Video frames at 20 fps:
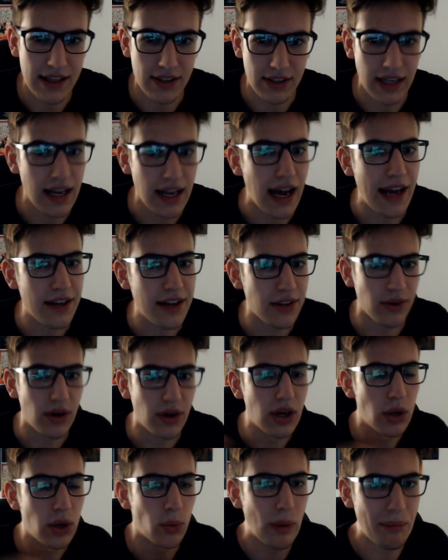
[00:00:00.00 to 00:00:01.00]
Okay, I don't know.
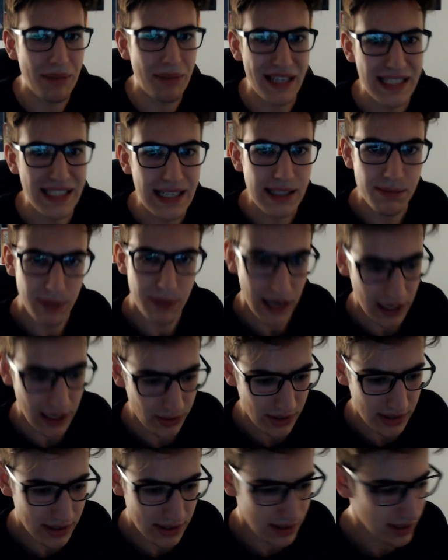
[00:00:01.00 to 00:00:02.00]
One Piece has
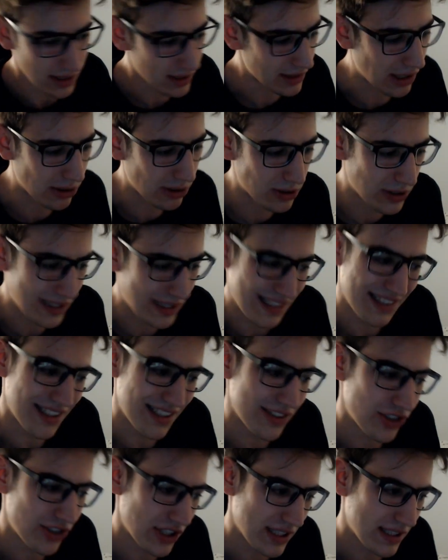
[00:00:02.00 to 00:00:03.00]
pirates, Naruto has
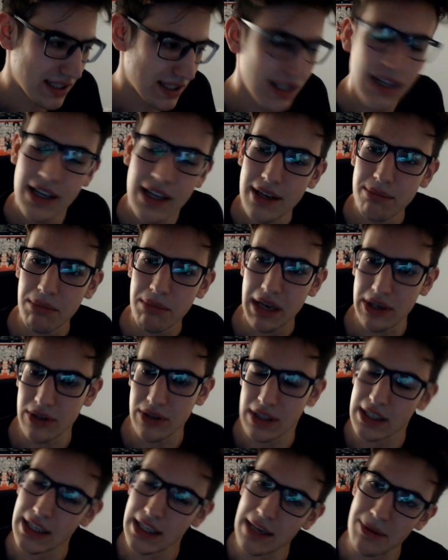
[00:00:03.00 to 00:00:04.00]
ninjas, My
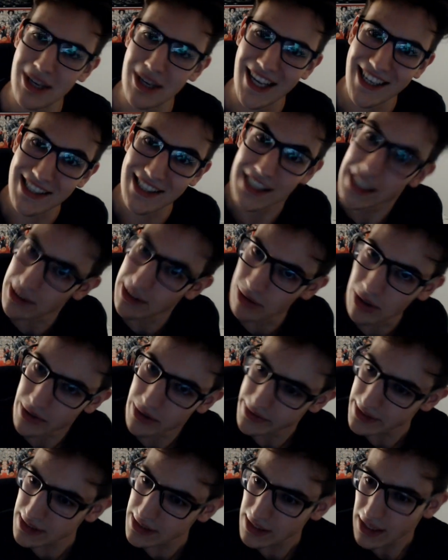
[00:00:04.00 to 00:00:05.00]
Hero Academia has
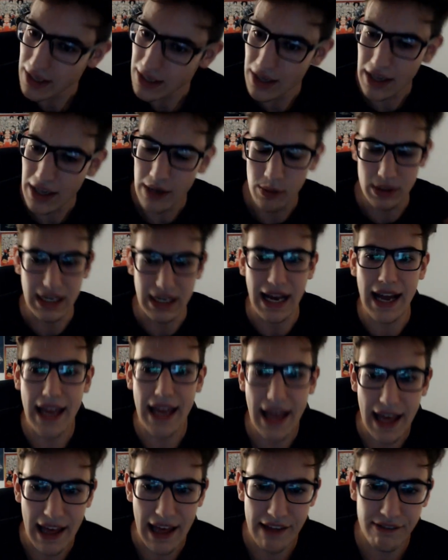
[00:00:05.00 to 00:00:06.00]
heroes. What I
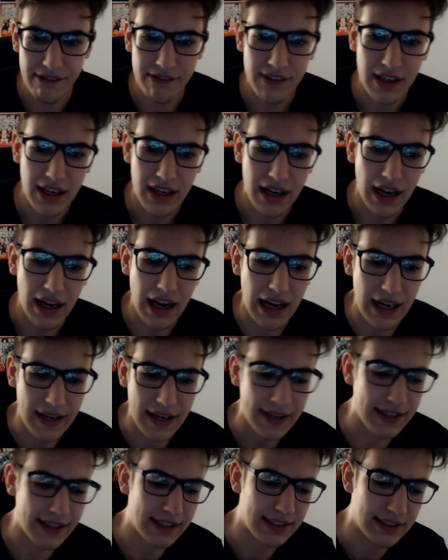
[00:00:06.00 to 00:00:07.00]
have
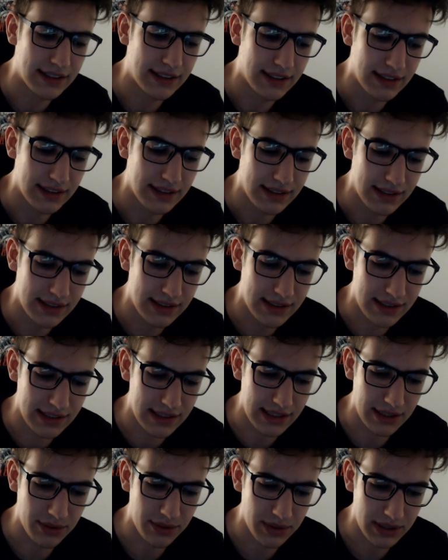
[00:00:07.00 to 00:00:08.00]
are
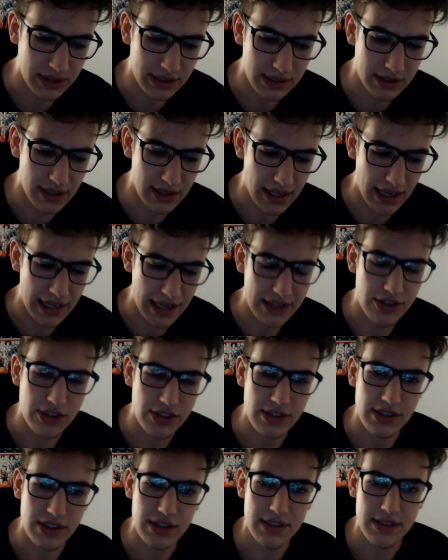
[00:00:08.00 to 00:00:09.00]
secret
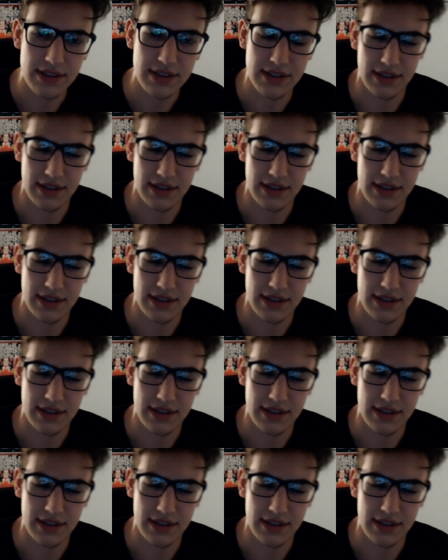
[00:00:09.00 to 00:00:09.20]
agents.